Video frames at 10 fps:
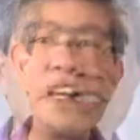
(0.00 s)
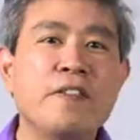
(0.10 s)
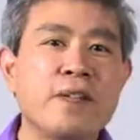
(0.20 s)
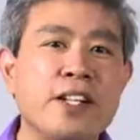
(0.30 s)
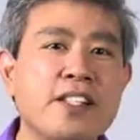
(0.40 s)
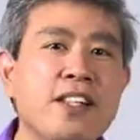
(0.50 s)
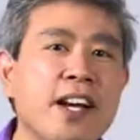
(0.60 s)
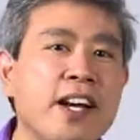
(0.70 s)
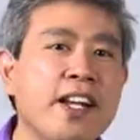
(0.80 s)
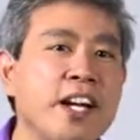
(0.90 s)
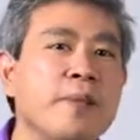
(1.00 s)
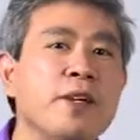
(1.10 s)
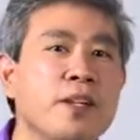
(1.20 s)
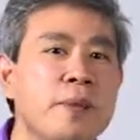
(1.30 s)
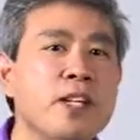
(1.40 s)
For this guide, I'm
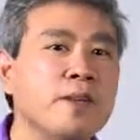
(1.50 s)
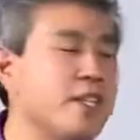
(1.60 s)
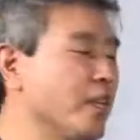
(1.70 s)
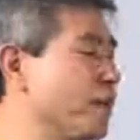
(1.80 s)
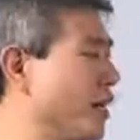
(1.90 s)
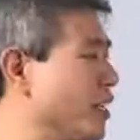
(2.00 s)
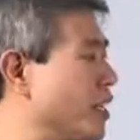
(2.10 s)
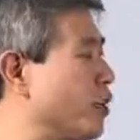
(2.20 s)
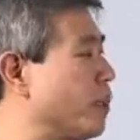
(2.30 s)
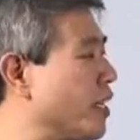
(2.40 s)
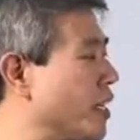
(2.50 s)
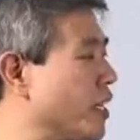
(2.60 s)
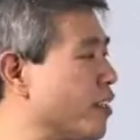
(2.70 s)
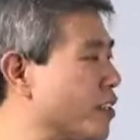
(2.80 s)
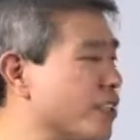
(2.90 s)
going to be using BenQ
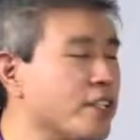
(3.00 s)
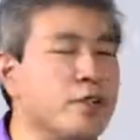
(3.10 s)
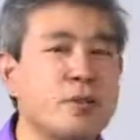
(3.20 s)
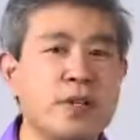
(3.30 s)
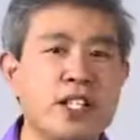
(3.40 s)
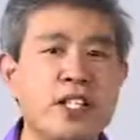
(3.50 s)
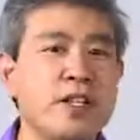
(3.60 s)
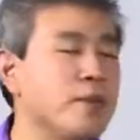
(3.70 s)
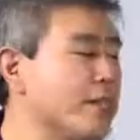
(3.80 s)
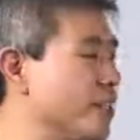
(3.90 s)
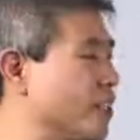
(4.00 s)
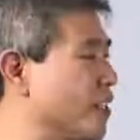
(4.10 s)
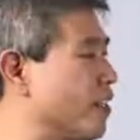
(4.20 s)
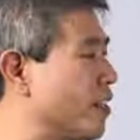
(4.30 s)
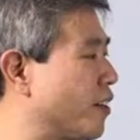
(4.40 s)
PD3220U. This
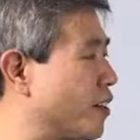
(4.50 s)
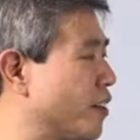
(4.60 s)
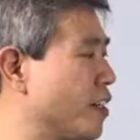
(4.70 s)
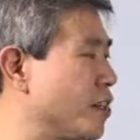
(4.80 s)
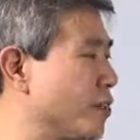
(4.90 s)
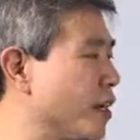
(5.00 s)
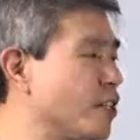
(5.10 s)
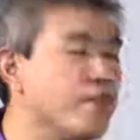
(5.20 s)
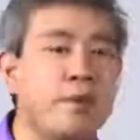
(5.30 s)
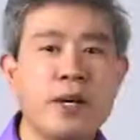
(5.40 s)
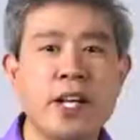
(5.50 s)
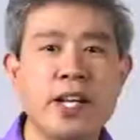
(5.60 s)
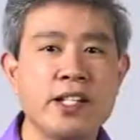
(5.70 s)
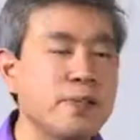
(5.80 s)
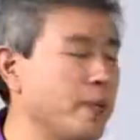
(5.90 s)
is their 32-inch 4K
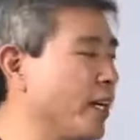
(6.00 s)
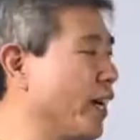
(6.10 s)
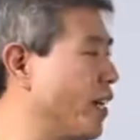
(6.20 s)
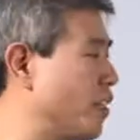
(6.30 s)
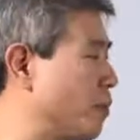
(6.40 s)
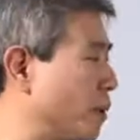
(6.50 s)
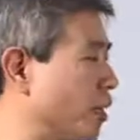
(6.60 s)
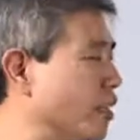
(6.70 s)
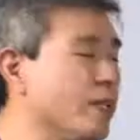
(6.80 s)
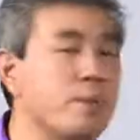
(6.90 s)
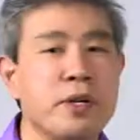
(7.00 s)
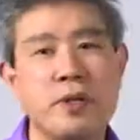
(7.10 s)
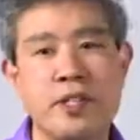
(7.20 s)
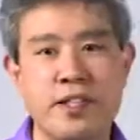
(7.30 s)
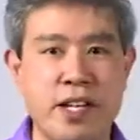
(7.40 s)
display and is part of the Pro
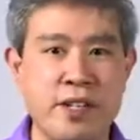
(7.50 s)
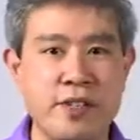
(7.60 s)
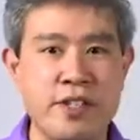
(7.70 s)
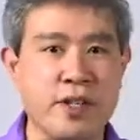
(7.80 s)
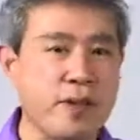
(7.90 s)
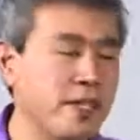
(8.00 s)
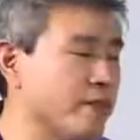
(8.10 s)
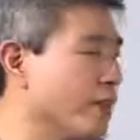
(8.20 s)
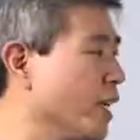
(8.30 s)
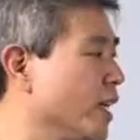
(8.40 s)
Designer series.